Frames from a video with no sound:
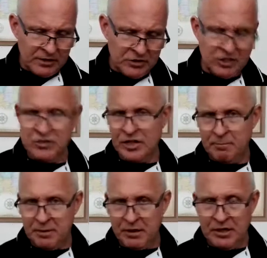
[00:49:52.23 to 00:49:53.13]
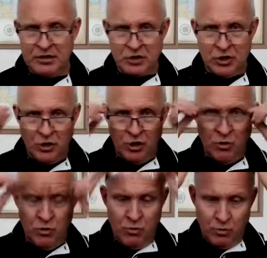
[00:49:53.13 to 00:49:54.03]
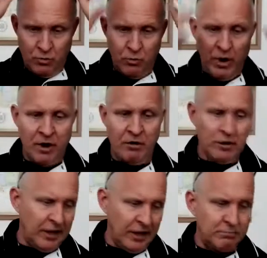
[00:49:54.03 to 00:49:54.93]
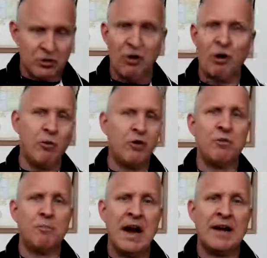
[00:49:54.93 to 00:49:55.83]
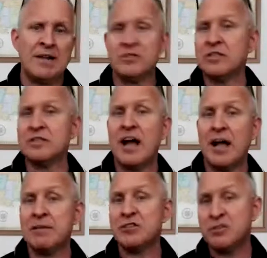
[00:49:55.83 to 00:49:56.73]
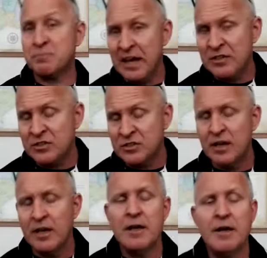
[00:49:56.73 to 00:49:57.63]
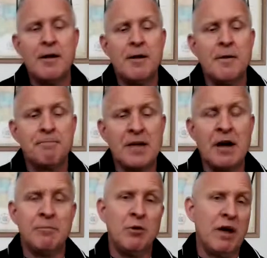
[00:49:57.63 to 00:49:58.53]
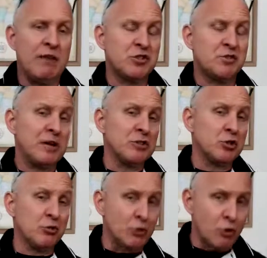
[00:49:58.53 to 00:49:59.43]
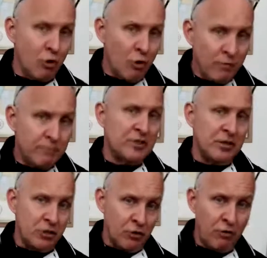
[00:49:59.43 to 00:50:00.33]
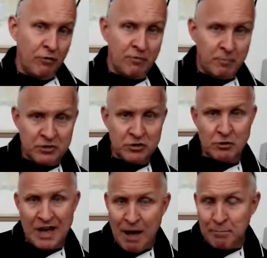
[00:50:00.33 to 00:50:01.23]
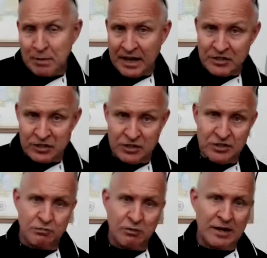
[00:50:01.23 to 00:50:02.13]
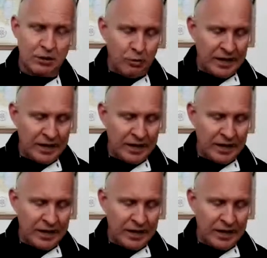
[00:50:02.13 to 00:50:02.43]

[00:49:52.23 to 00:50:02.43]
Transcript: is just the ability to know where limbs are, where your body is in time and space. Um, you have special nerves, nerve muscle complexes, right,